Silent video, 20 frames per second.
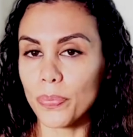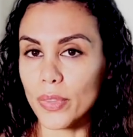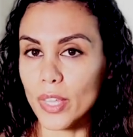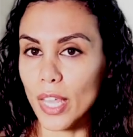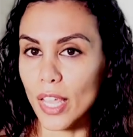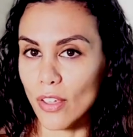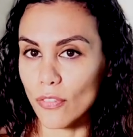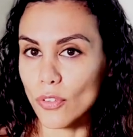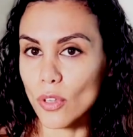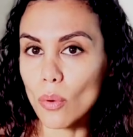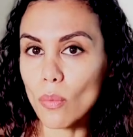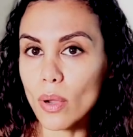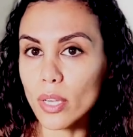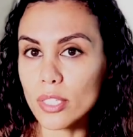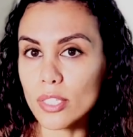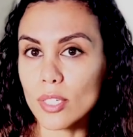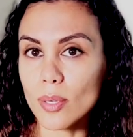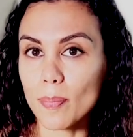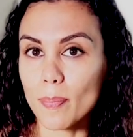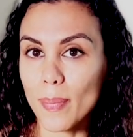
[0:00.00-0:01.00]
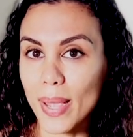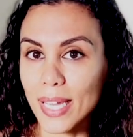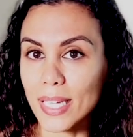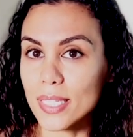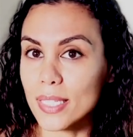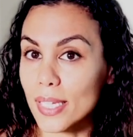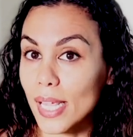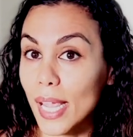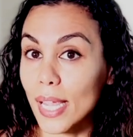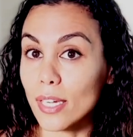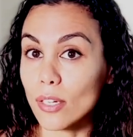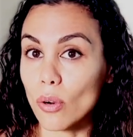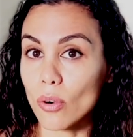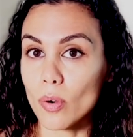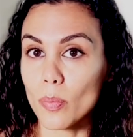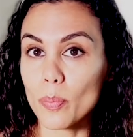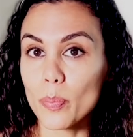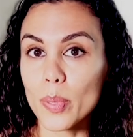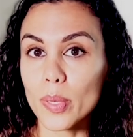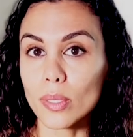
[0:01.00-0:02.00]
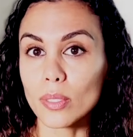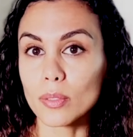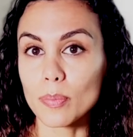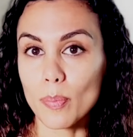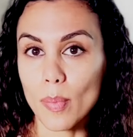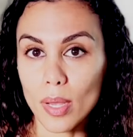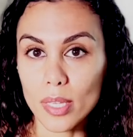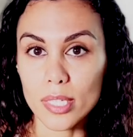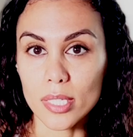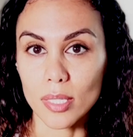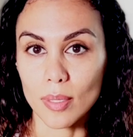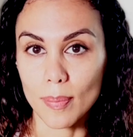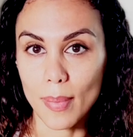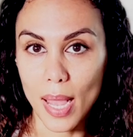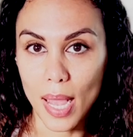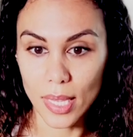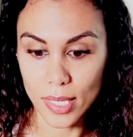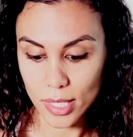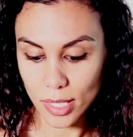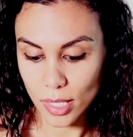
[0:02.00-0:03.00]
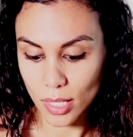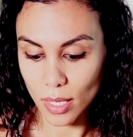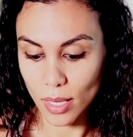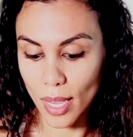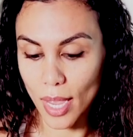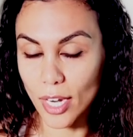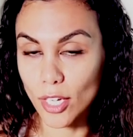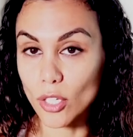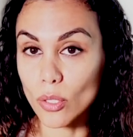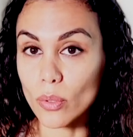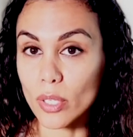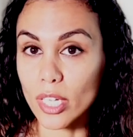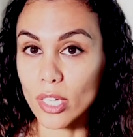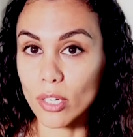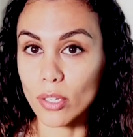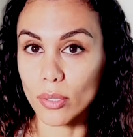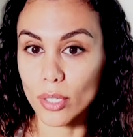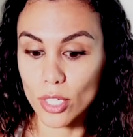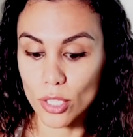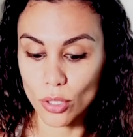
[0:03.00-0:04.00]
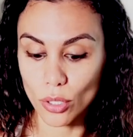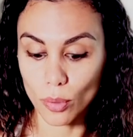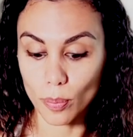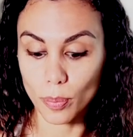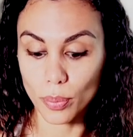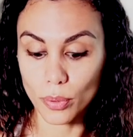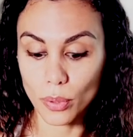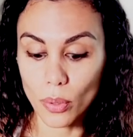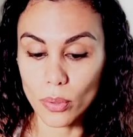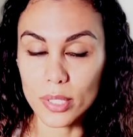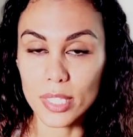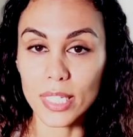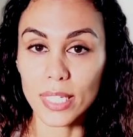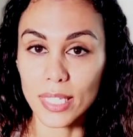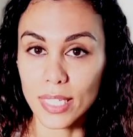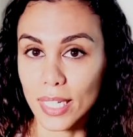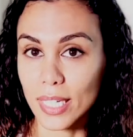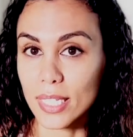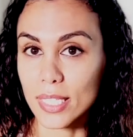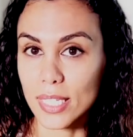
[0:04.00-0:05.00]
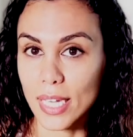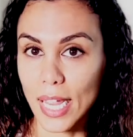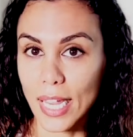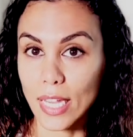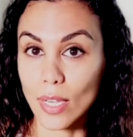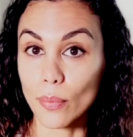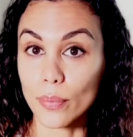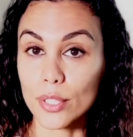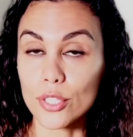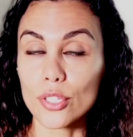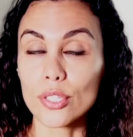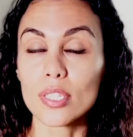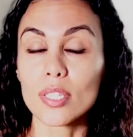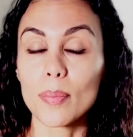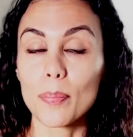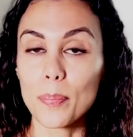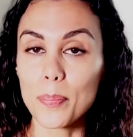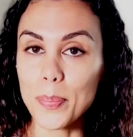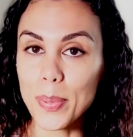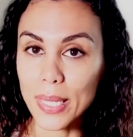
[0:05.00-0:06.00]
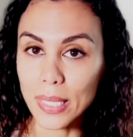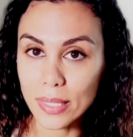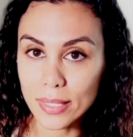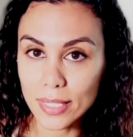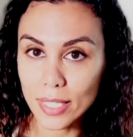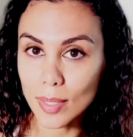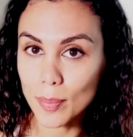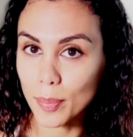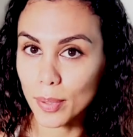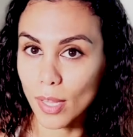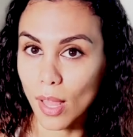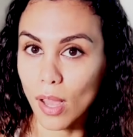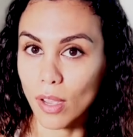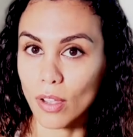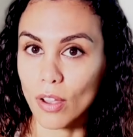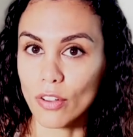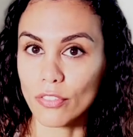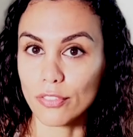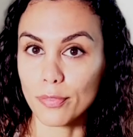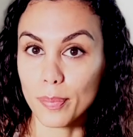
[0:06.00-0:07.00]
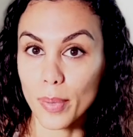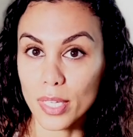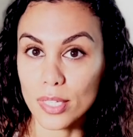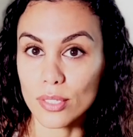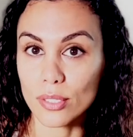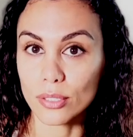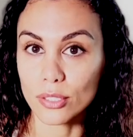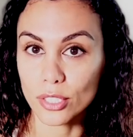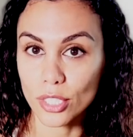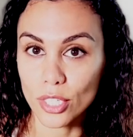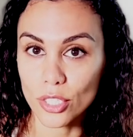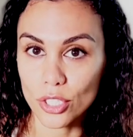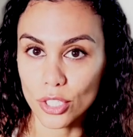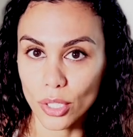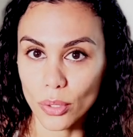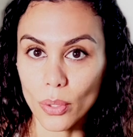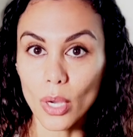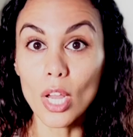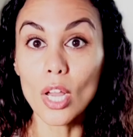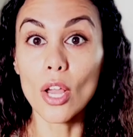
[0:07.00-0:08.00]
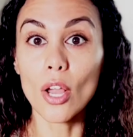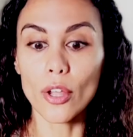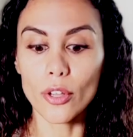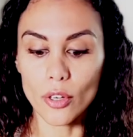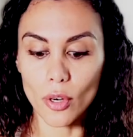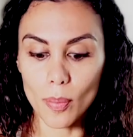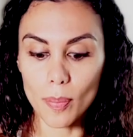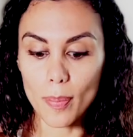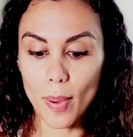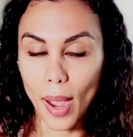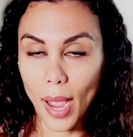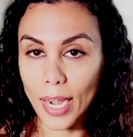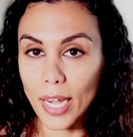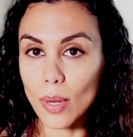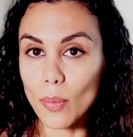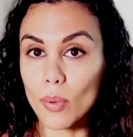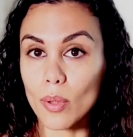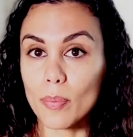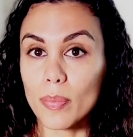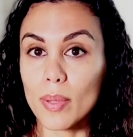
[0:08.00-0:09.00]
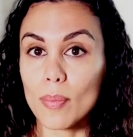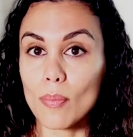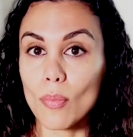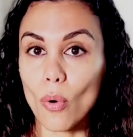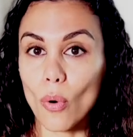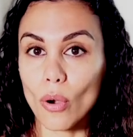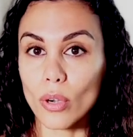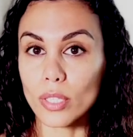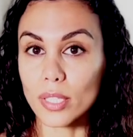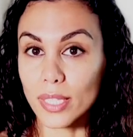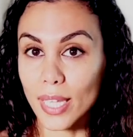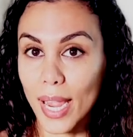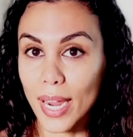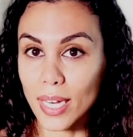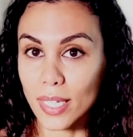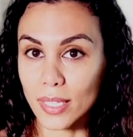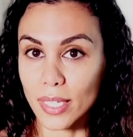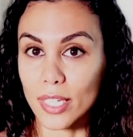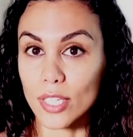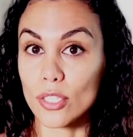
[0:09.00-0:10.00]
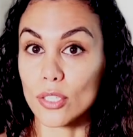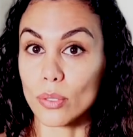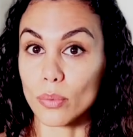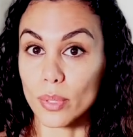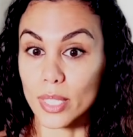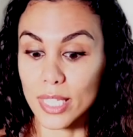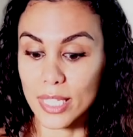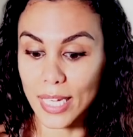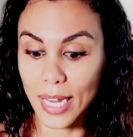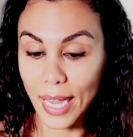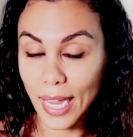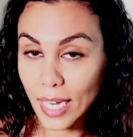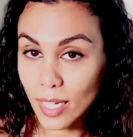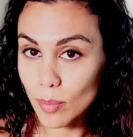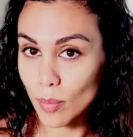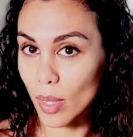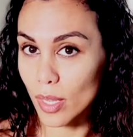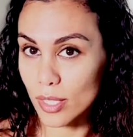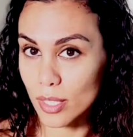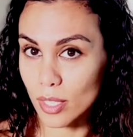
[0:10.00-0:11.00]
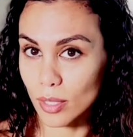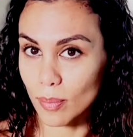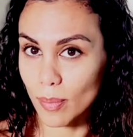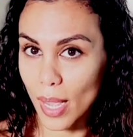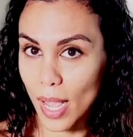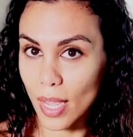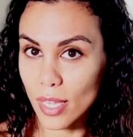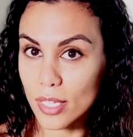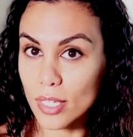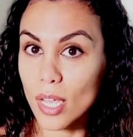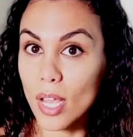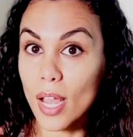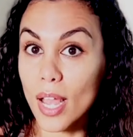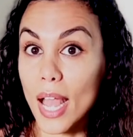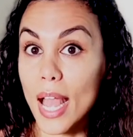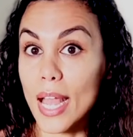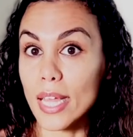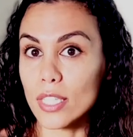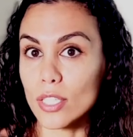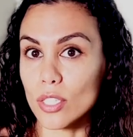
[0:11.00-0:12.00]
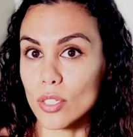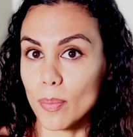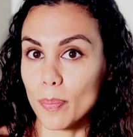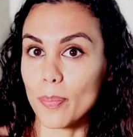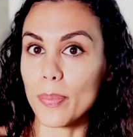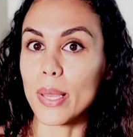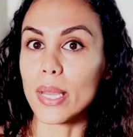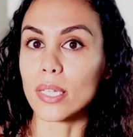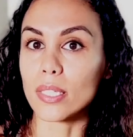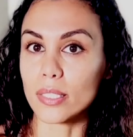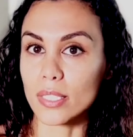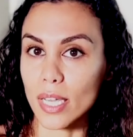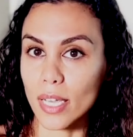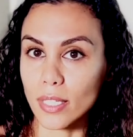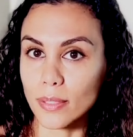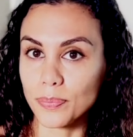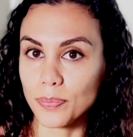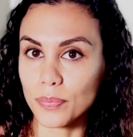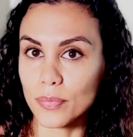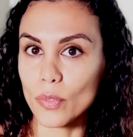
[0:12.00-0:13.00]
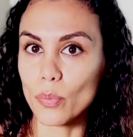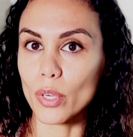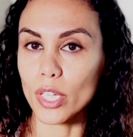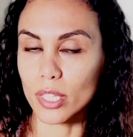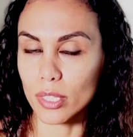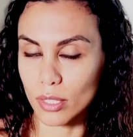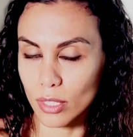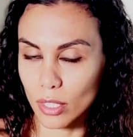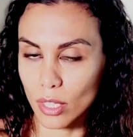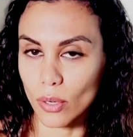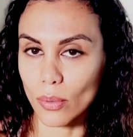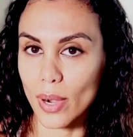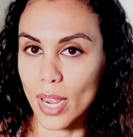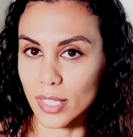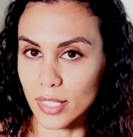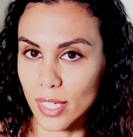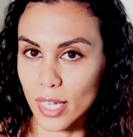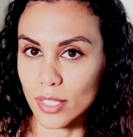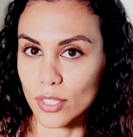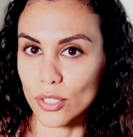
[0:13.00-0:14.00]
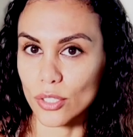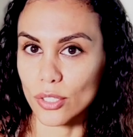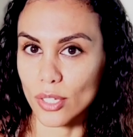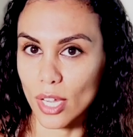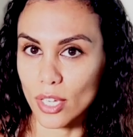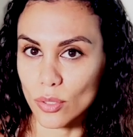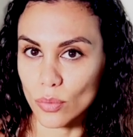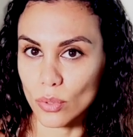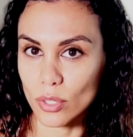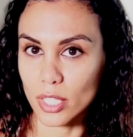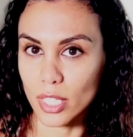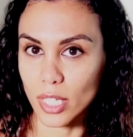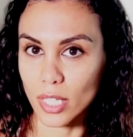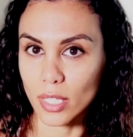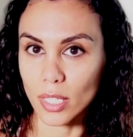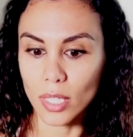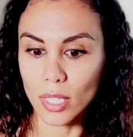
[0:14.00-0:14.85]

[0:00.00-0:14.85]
if you want to maintain or build muscle mass and you increase your protein intake, which is the building block of muscle tissue, your body will be more likely to retain muscle mass and to build it with the correct exercise routine.